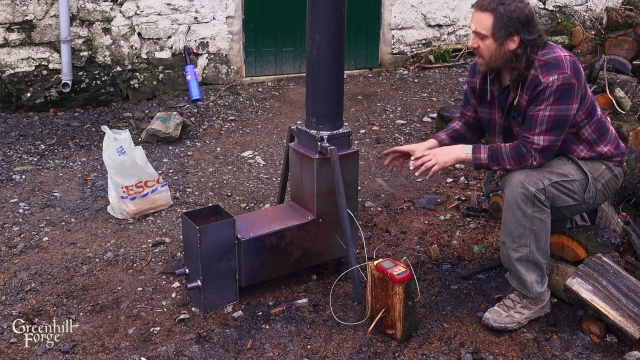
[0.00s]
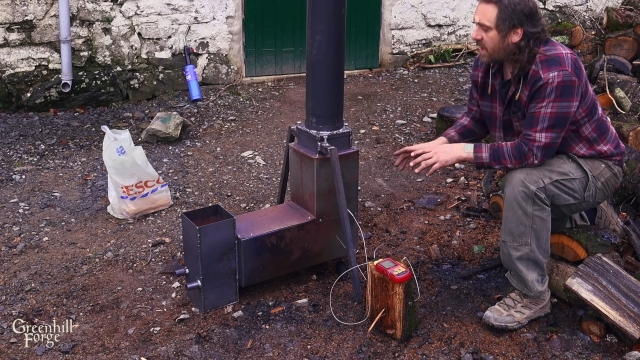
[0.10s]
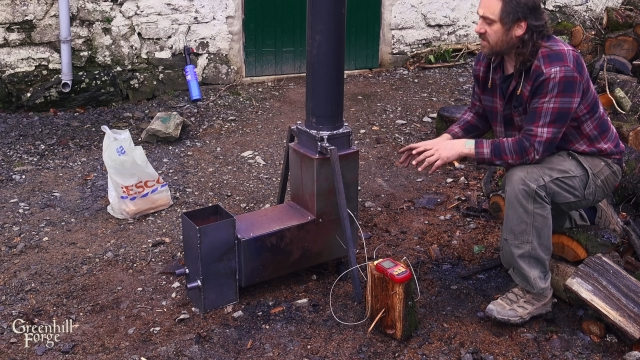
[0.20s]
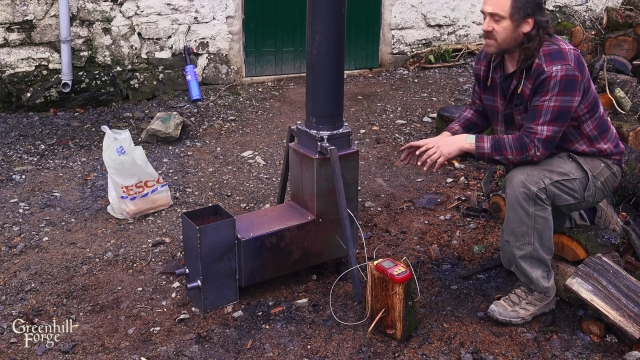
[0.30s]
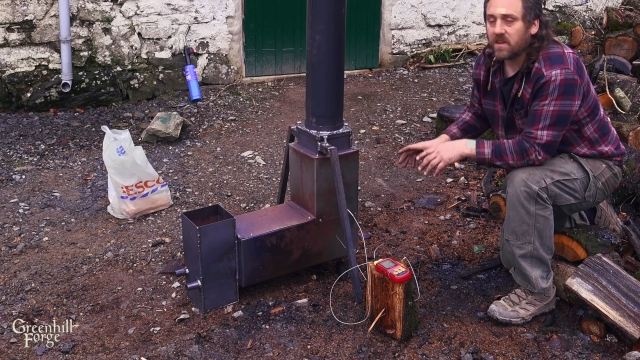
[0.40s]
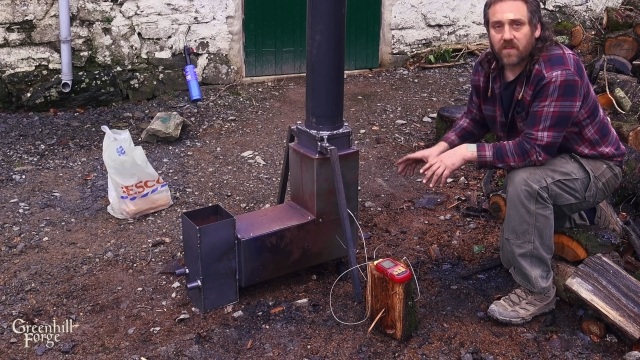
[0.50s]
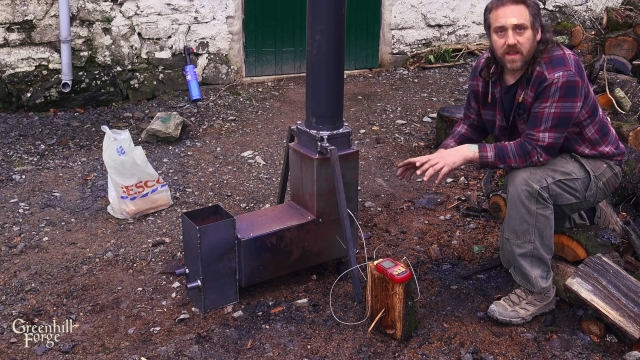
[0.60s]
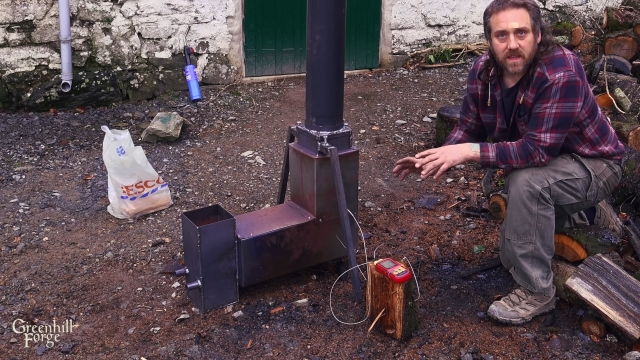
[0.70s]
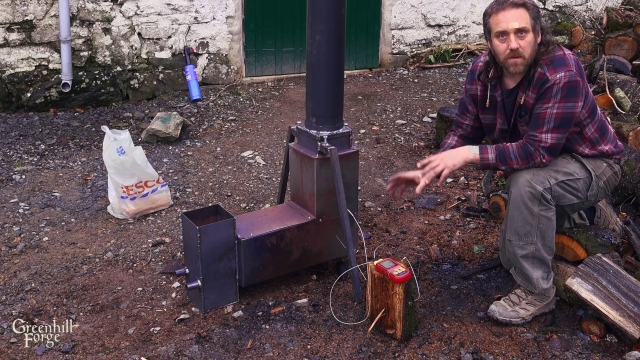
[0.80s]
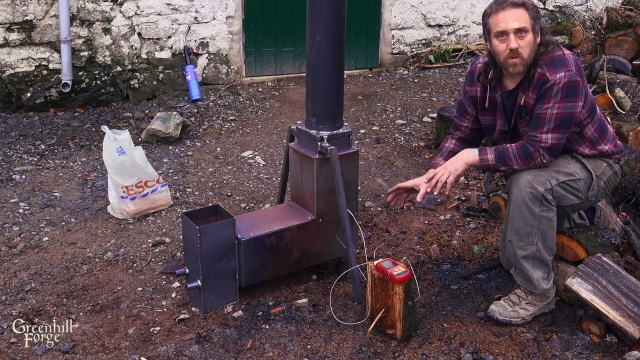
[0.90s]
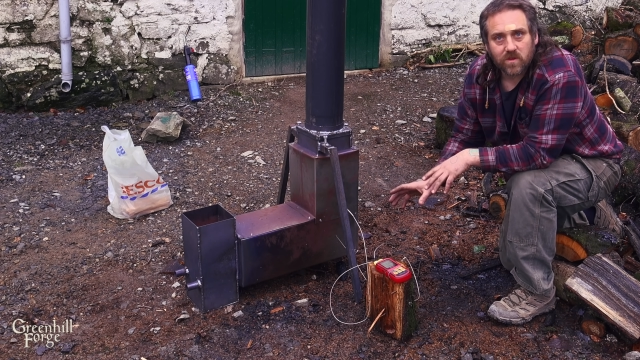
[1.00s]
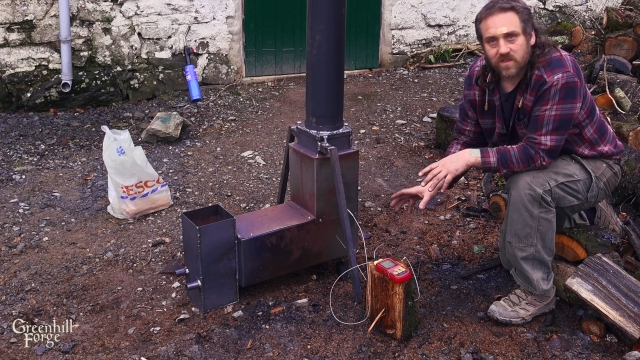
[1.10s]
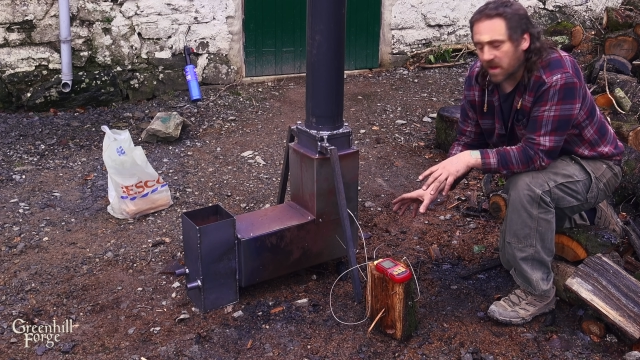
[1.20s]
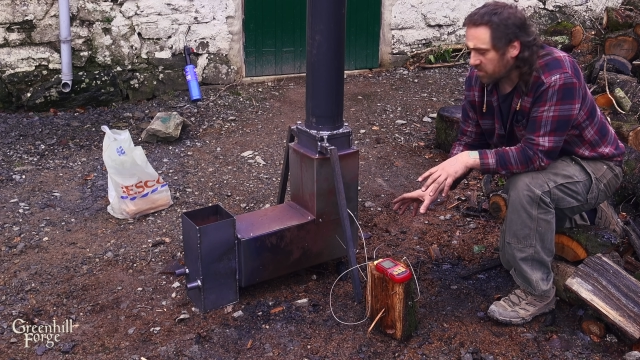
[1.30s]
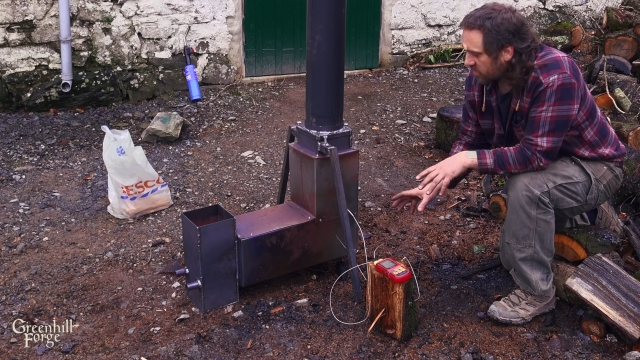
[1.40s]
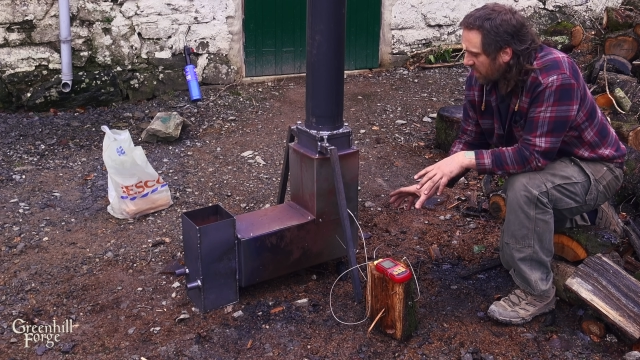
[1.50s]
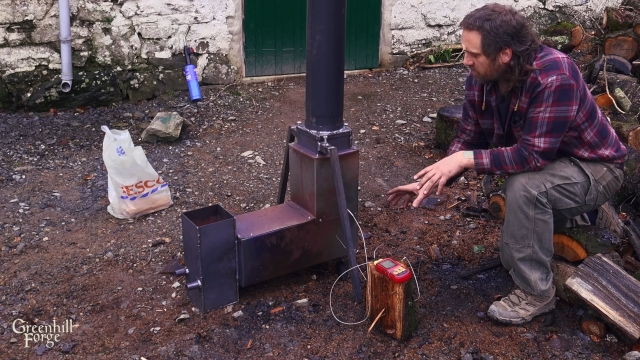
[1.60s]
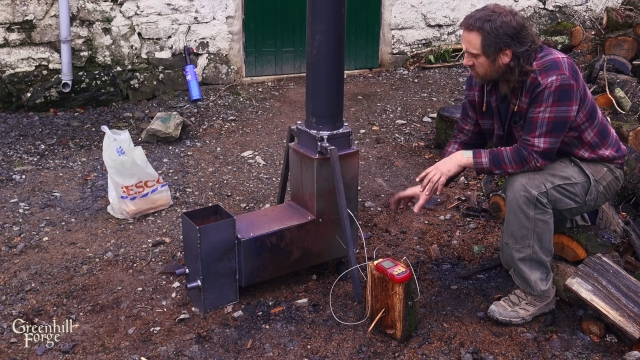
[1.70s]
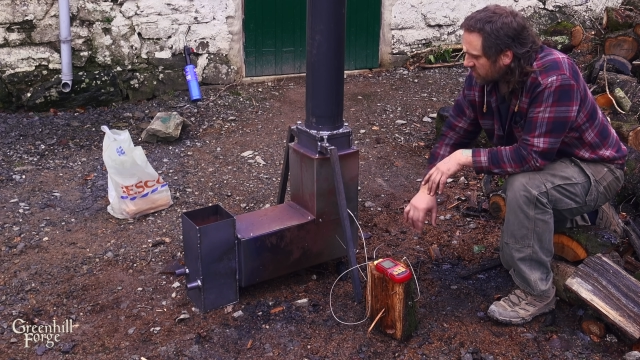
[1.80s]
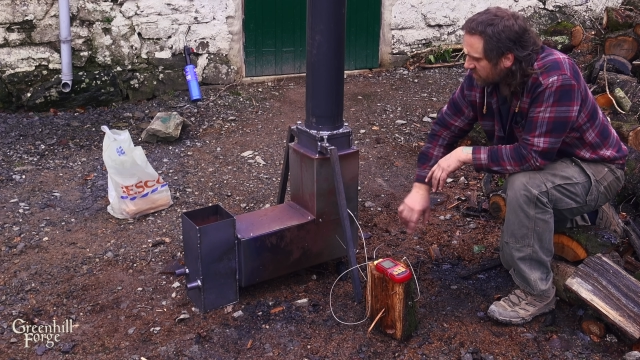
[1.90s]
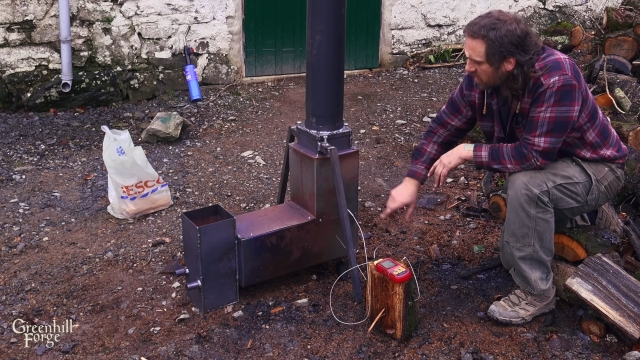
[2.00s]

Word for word: and see if I can get more stable temperatures.